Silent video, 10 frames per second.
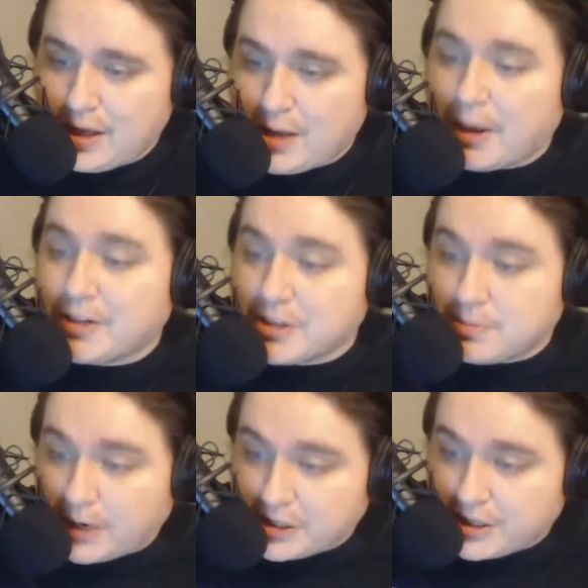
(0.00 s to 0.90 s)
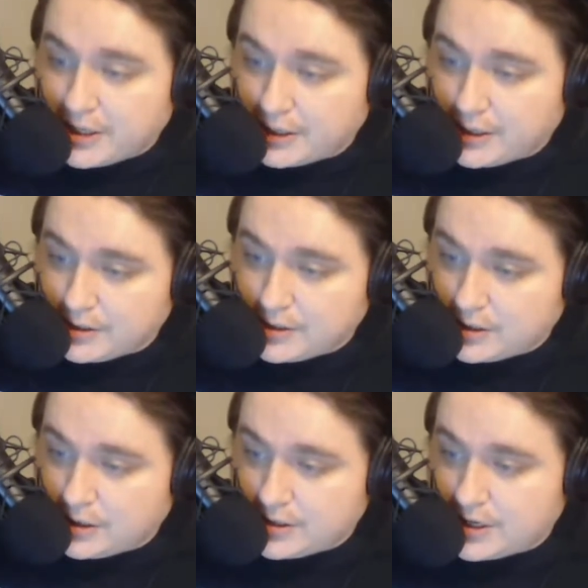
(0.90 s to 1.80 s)
about his budgeting
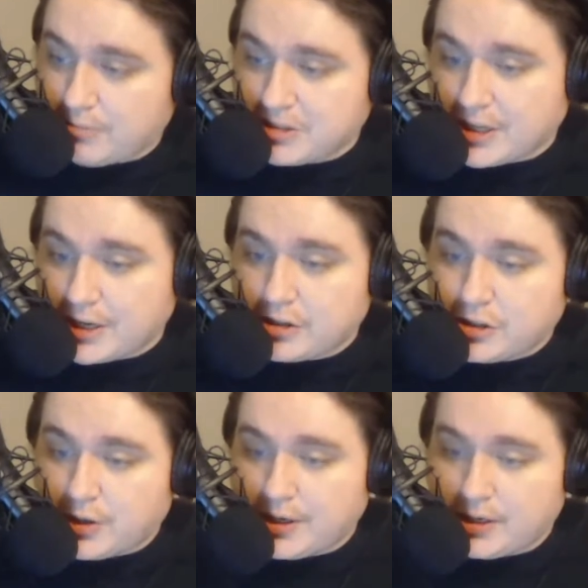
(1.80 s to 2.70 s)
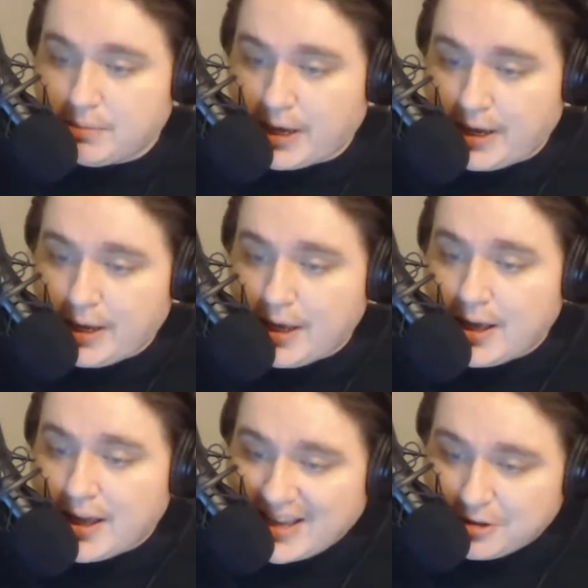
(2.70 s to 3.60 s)
concerns and was later joined in by
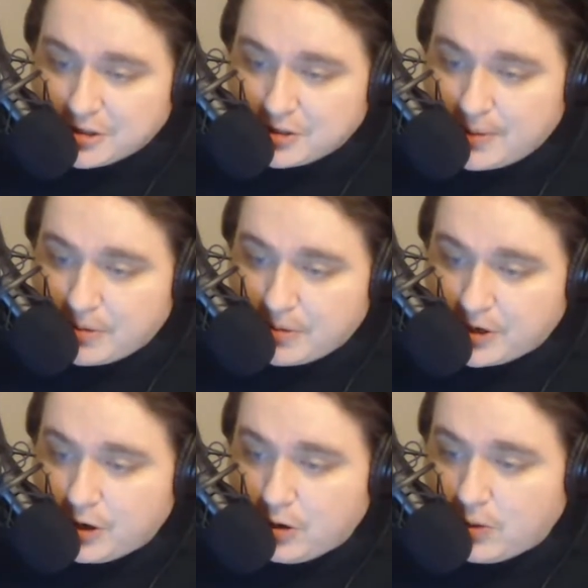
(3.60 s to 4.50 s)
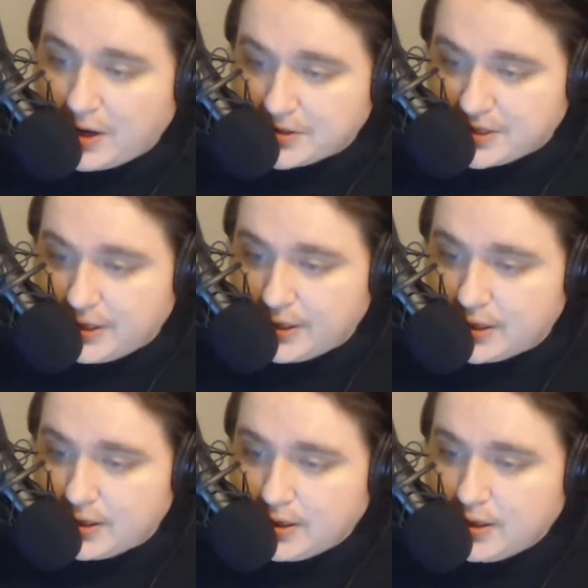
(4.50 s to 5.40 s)
Council member Nowowski
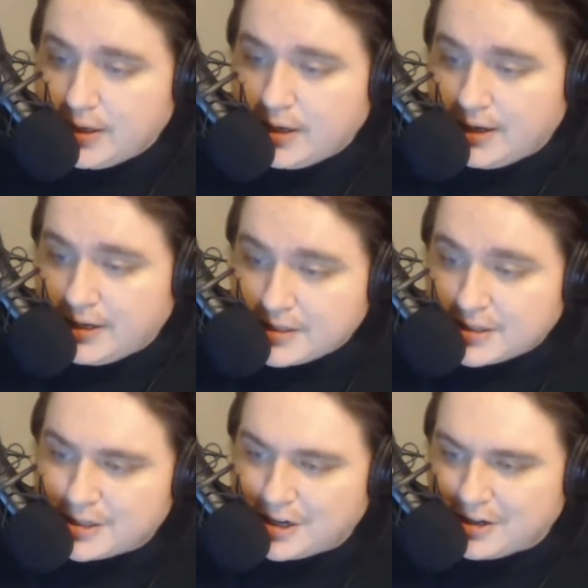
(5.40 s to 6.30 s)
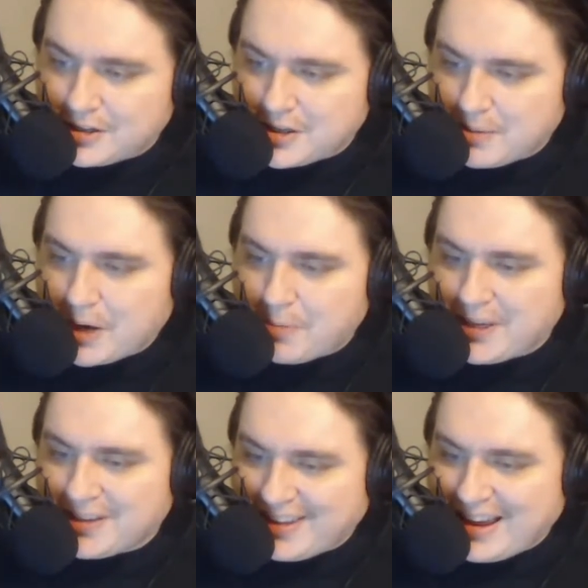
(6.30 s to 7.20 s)
and his concerns about
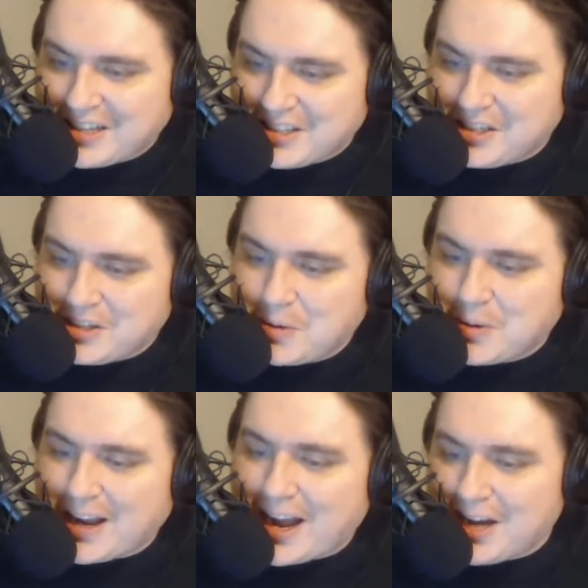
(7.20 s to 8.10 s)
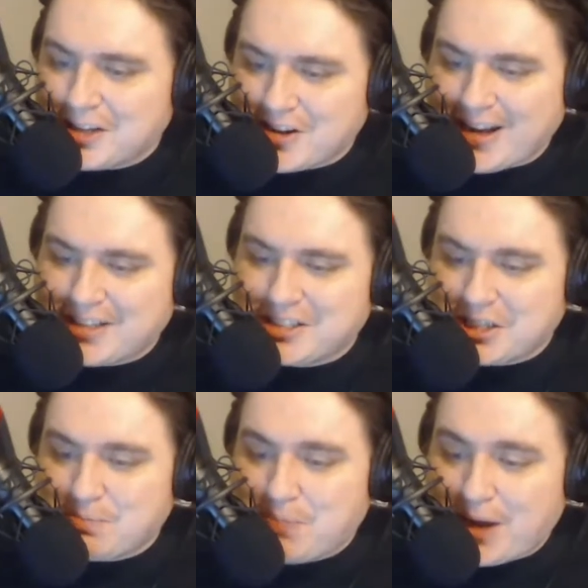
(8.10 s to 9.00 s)
being locked into a contract
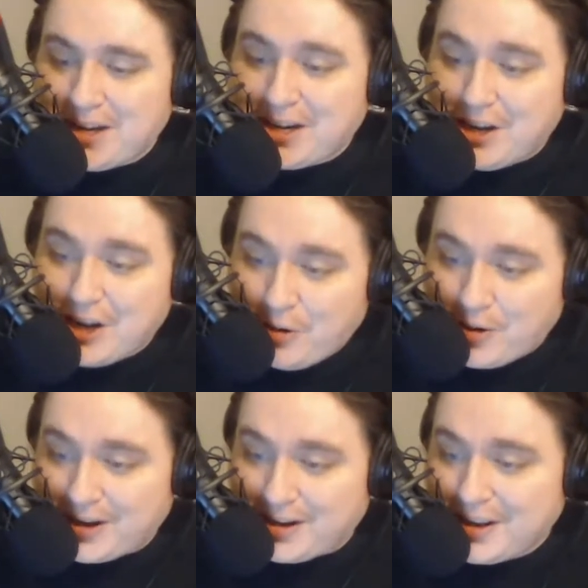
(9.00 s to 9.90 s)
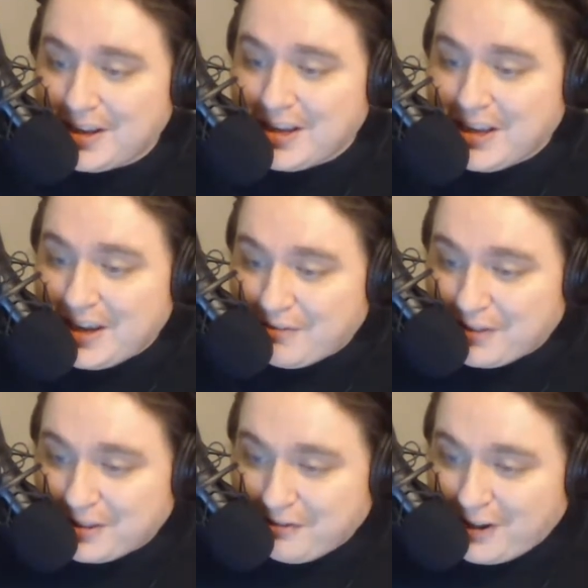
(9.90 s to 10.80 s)
despite knowing if
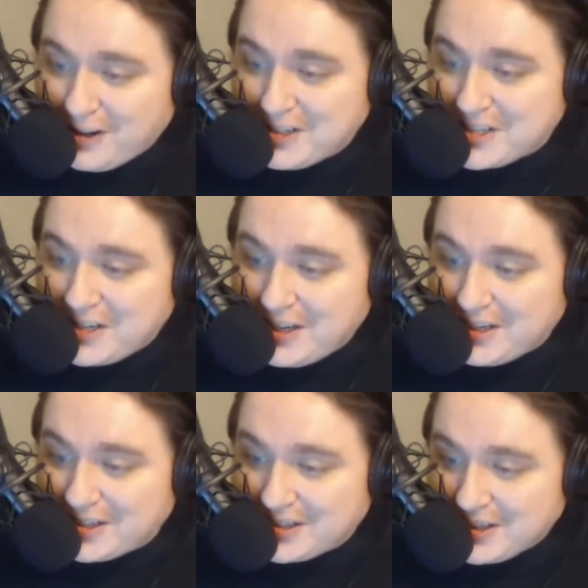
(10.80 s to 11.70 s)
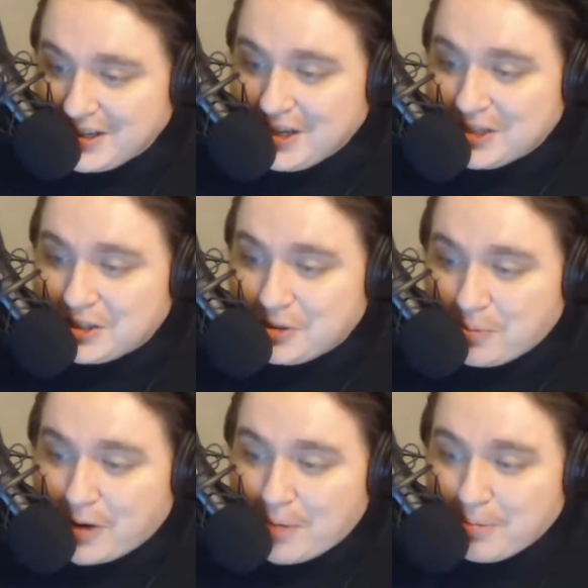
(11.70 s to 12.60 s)
the funds needed to
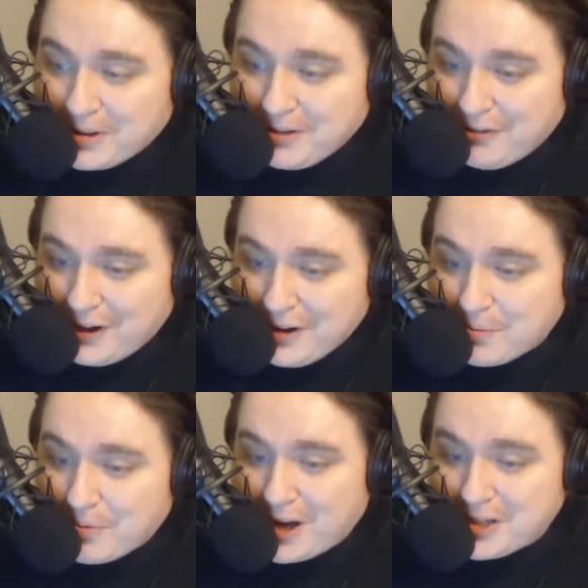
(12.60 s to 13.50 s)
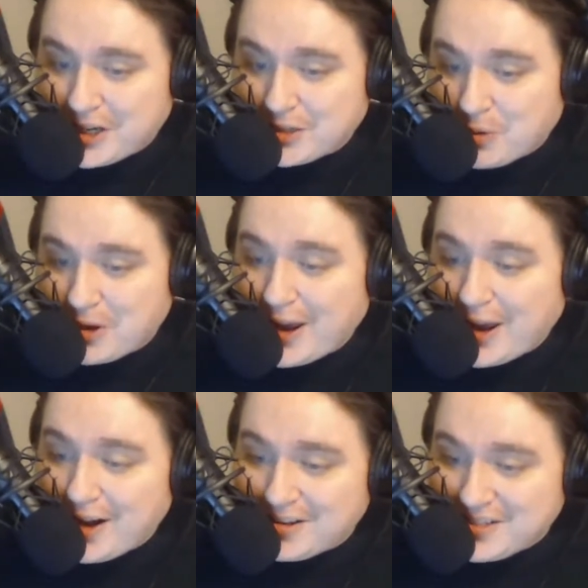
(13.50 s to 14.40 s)
properly fund the project were
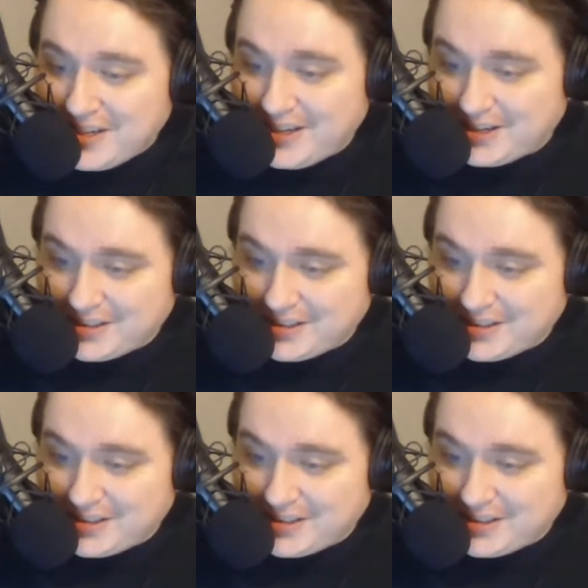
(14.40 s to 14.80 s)
guaranteed,